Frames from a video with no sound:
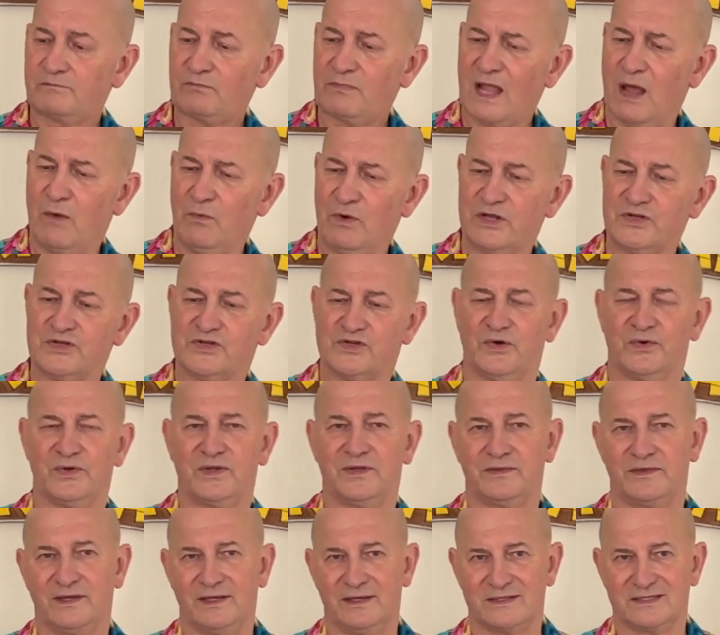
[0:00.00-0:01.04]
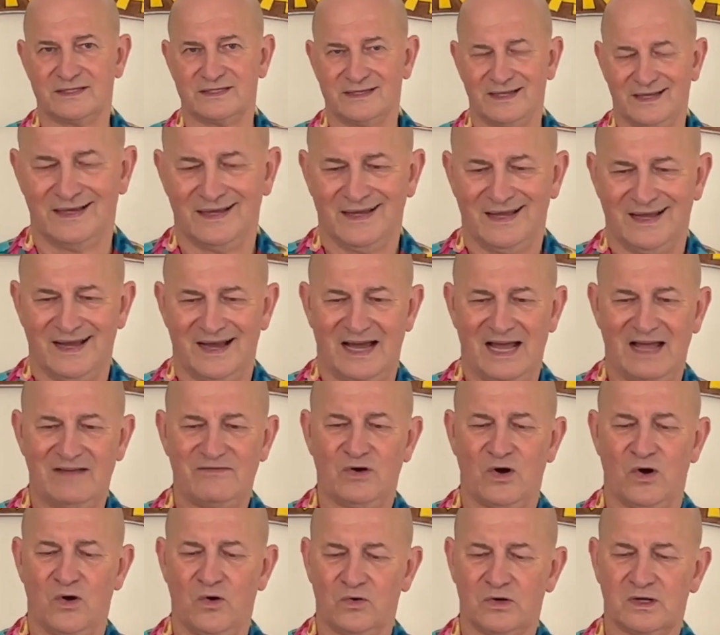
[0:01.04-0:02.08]
I want to show you this. I have
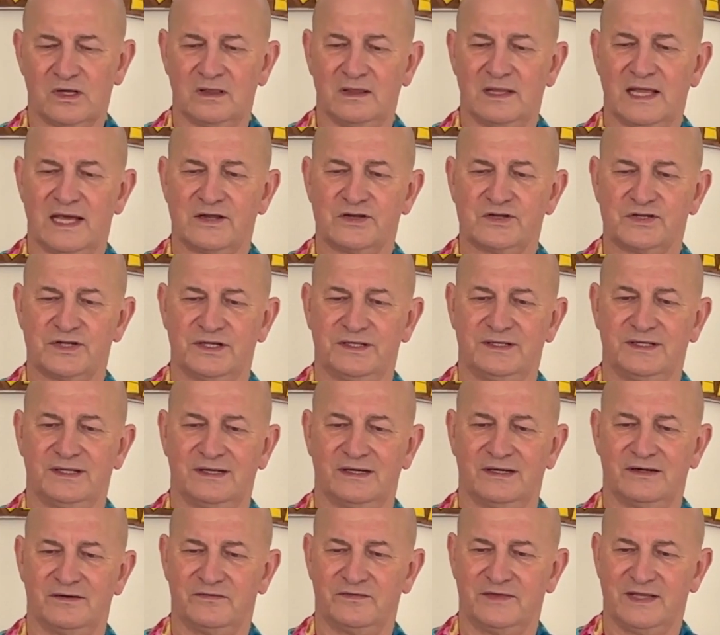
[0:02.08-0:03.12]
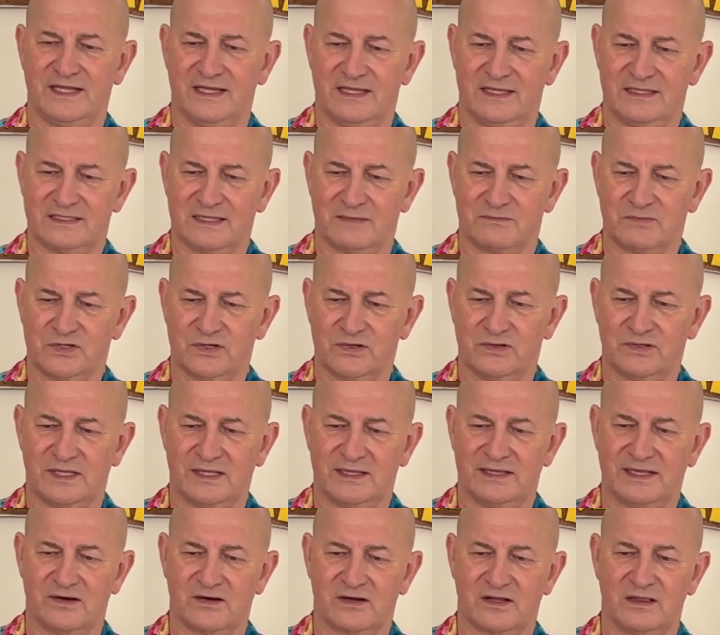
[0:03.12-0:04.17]
a whole collection of these. I'm sure that
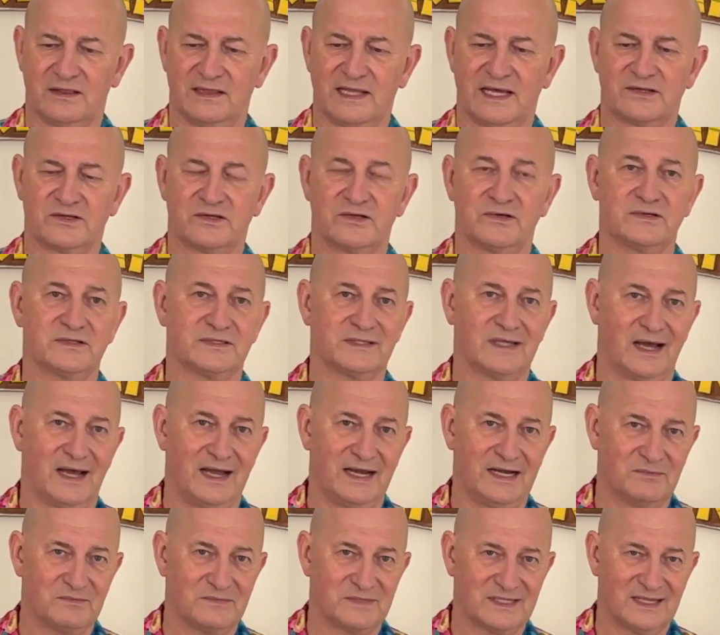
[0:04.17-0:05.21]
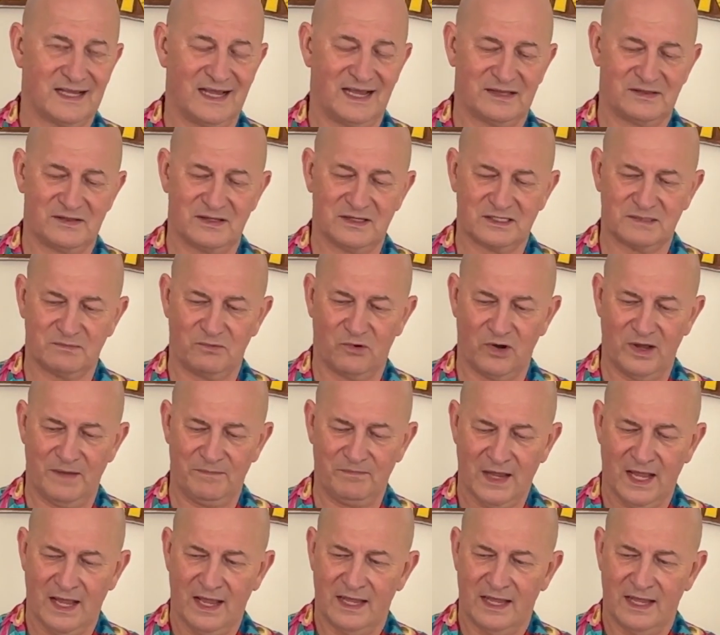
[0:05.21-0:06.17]
they are collector's items at this point.